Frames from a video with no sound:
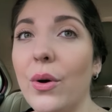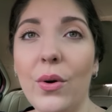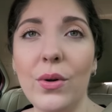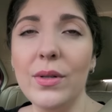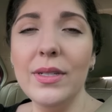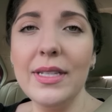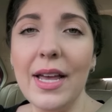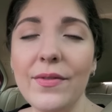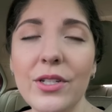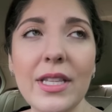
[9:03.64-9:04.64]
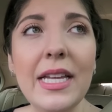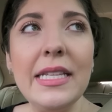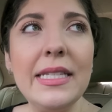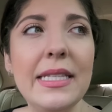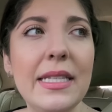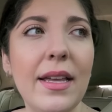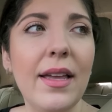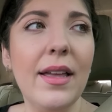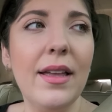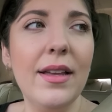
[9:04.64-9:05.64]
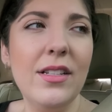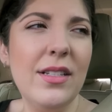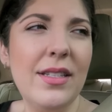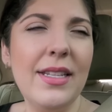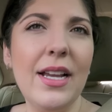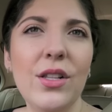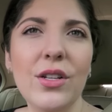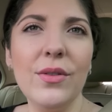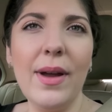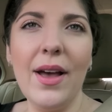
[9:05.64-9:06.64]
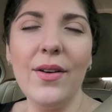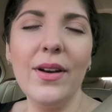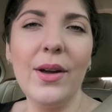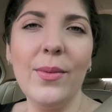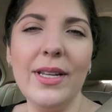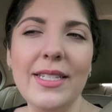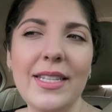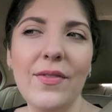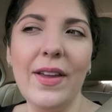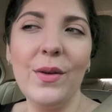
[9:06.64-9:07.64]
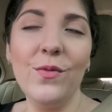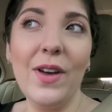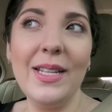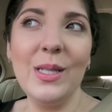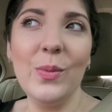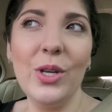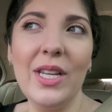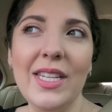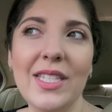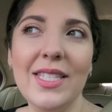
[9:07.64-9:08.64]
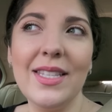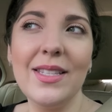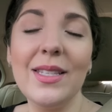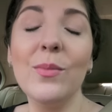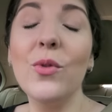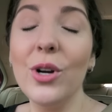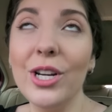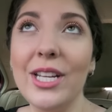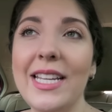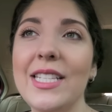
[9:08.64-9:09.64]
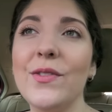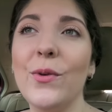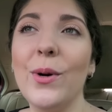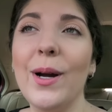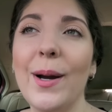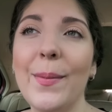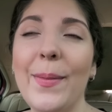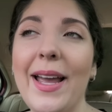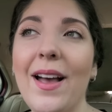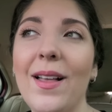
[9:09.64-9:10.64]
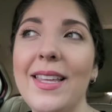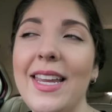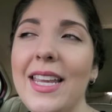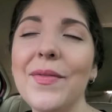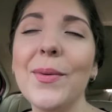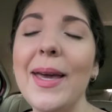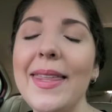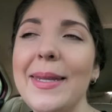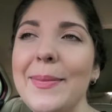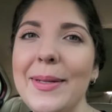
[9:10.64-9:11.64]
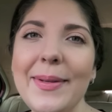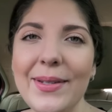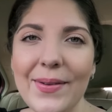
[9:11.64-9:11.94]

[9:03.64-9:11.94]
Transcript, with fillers: Kohl's after this, just to take a look around. I want to see if I can find some goodies, some more goodies for my holiday giveaway that I'm going to be